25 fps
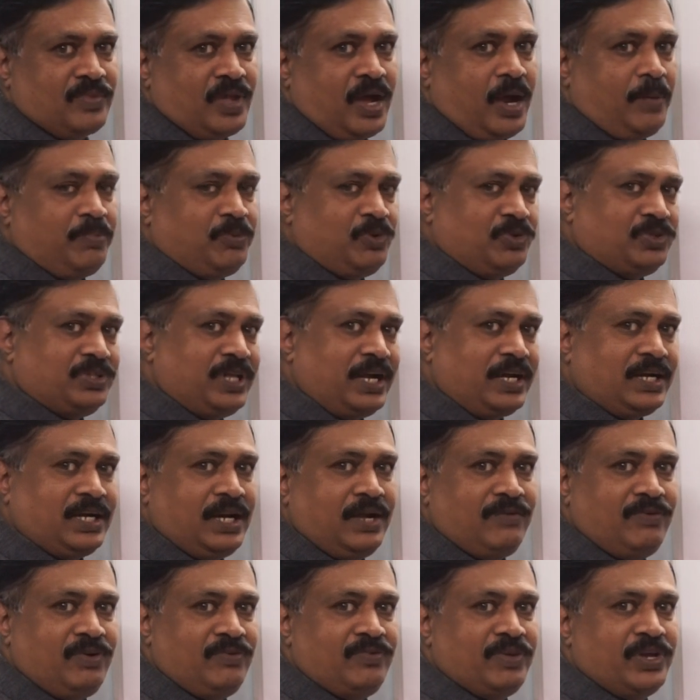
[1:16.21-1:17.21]
Up to that
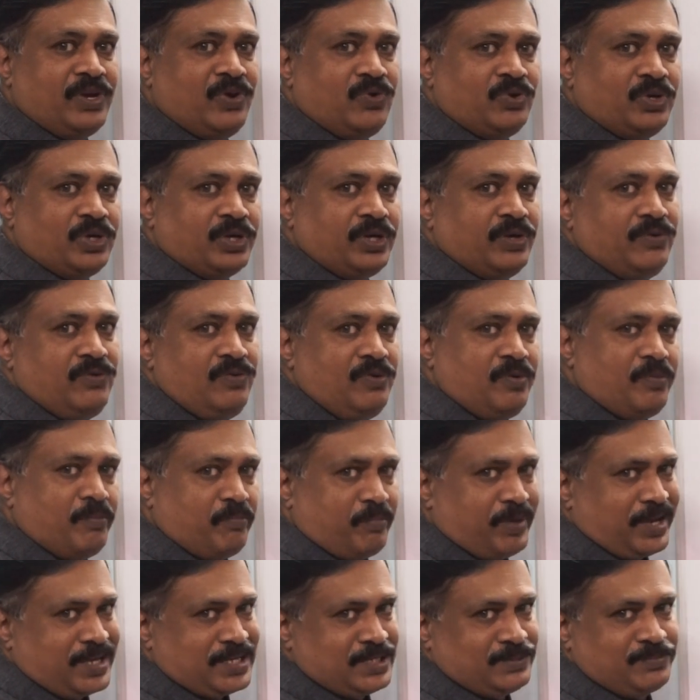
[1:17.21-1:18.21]
level we have to give
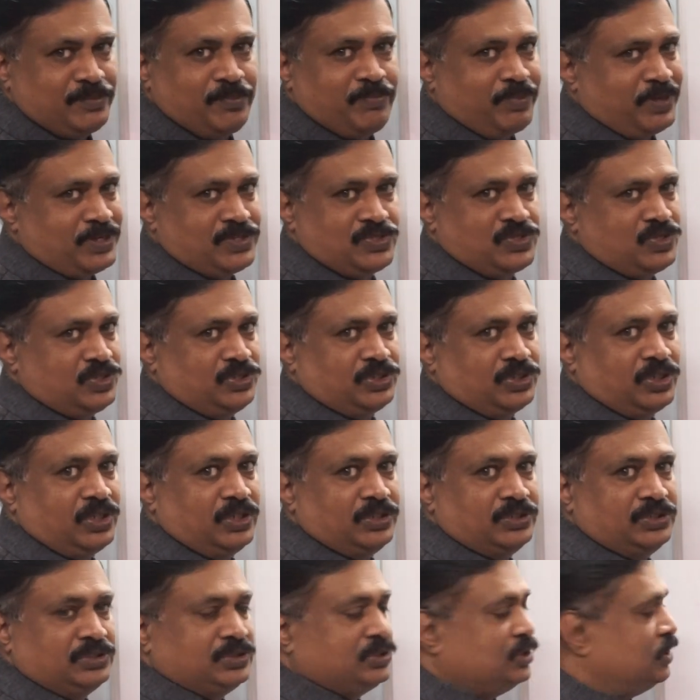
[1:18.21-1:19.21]
maximum positive
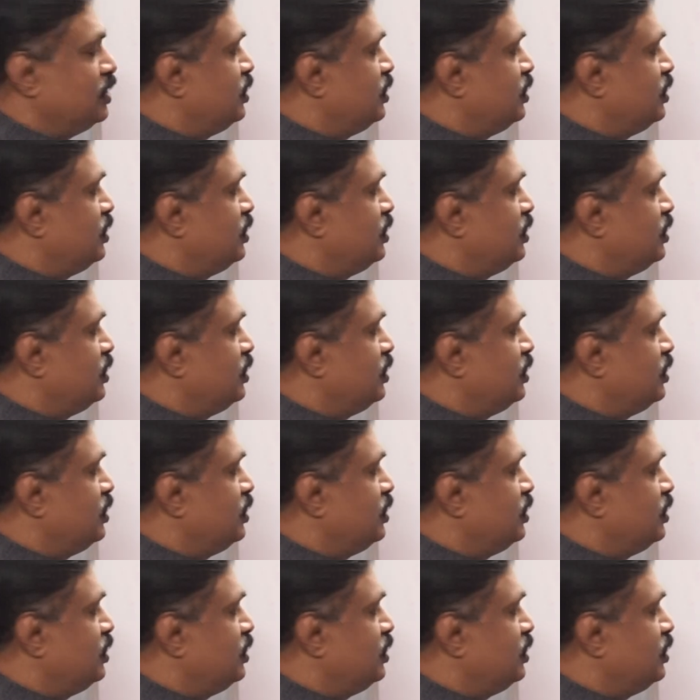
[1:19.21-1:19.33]
charge.